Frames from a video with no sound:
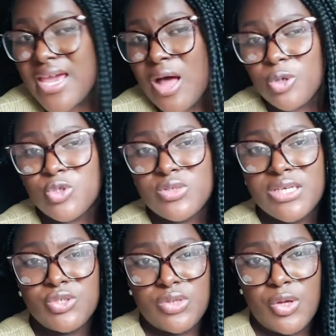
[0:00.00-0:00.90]
are also
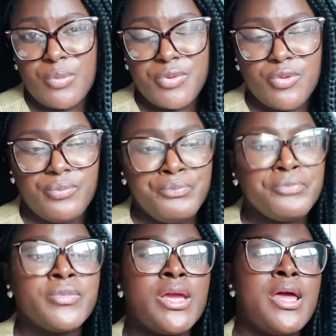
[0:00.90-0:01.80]
there to help you.
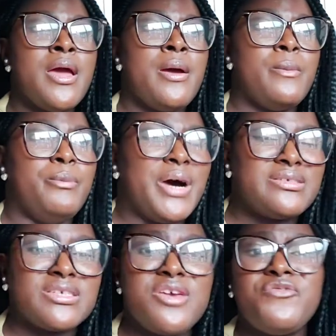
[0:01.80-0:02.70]

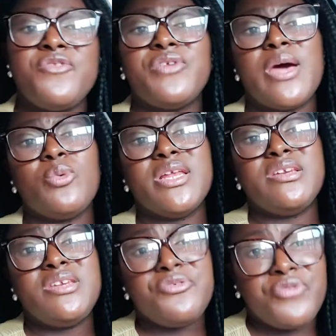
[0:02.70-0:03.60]
But if you fly with a
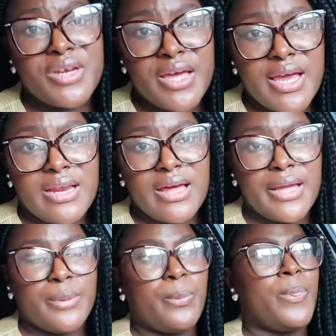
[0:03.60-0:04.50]
different airline,